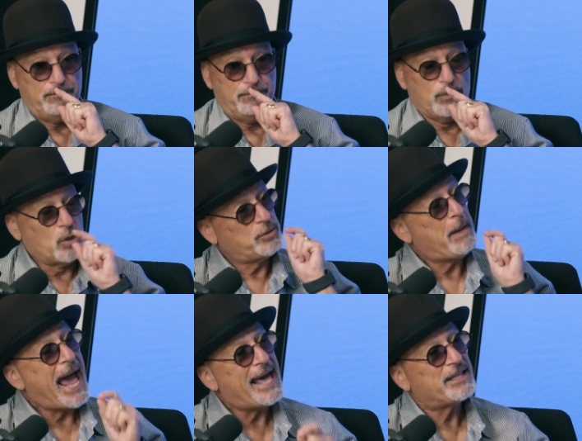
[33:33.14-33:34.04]
Those
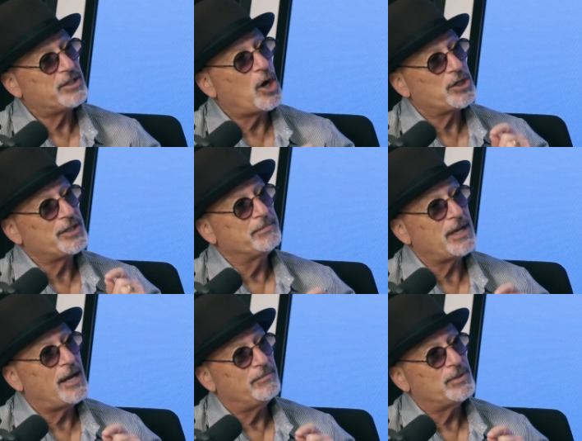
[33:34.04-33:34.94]
paths are
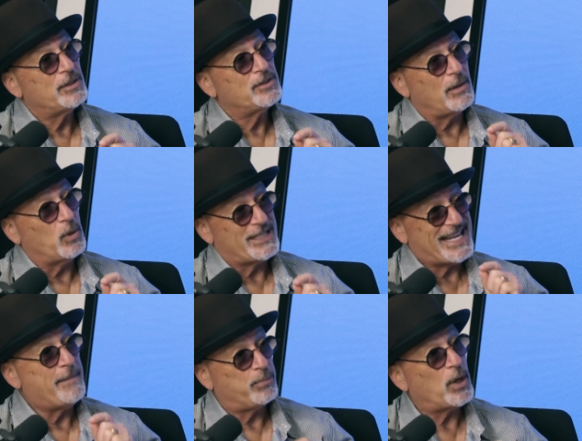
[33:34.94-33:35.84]
sometimes somewhat
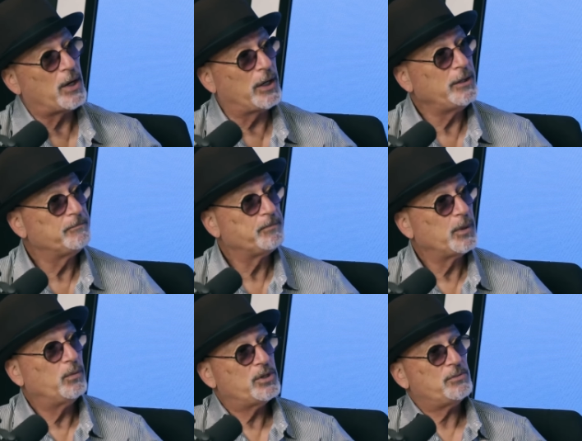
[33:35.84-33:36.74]
temporary,
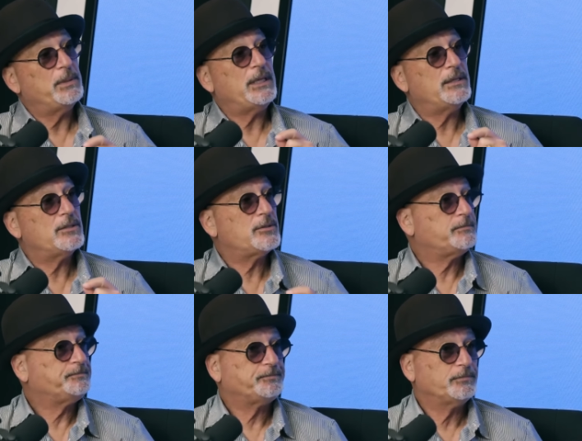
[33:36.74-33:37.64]
which means,
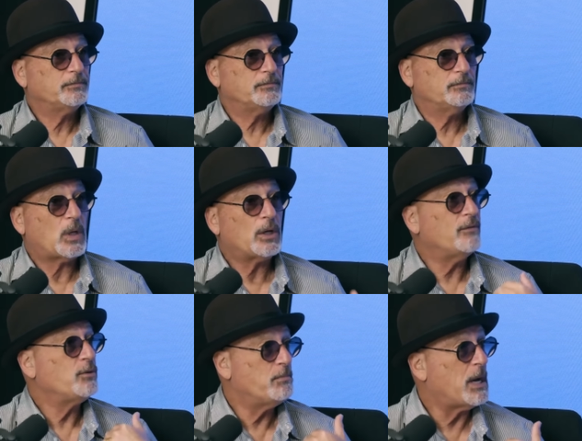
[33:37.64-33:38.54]
I'll
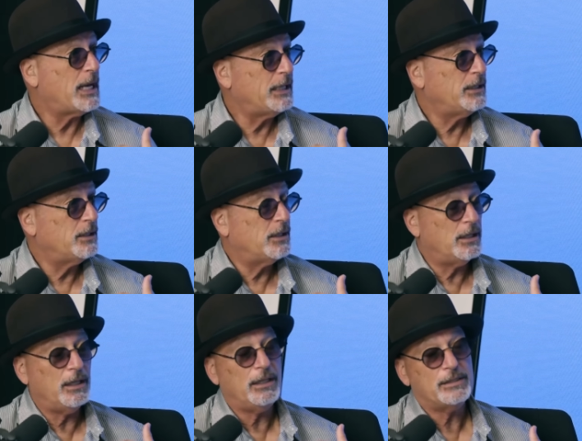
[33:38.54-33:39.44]
give you my uh,
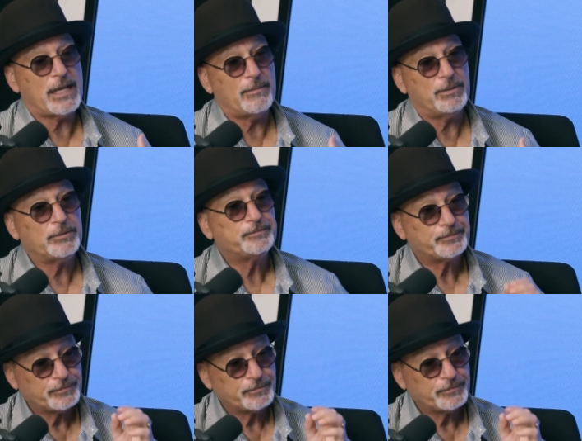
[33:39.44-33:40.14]
example.